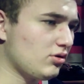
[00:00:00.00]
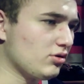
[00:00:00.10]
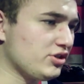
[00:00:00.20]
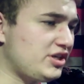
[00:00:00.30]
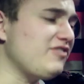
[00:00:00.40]

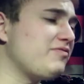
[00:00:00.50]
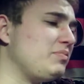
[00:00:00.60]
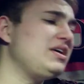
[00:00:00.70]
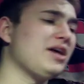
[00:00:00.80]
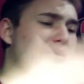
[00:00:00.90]
Give
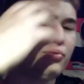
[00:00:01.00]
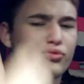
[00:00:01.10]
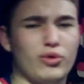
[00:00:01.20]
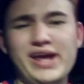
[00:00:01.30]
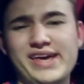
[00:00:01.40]
me a
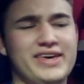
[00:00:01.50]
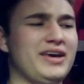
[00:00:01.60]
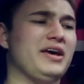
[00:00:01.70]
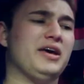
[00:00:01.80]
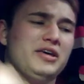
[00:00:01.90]
break.
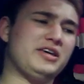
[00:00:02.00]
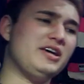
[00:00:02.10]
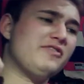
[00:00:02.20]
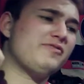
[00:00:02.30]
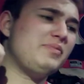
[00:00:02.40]

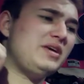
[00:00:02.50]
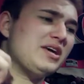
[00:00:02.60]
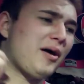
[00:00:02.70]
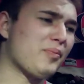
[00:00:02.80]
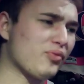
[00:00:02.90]
Give me
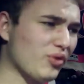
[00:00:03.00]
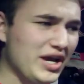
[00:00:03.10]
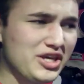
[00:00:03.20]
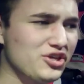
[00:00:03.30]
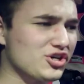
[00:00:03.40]
a
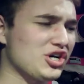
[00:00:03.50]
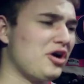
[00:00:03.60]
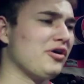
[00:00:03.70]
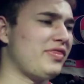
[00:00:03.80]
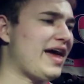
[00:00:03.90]
break, you
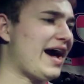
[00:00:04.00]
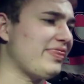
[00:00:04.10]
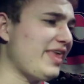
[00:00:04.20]
called that.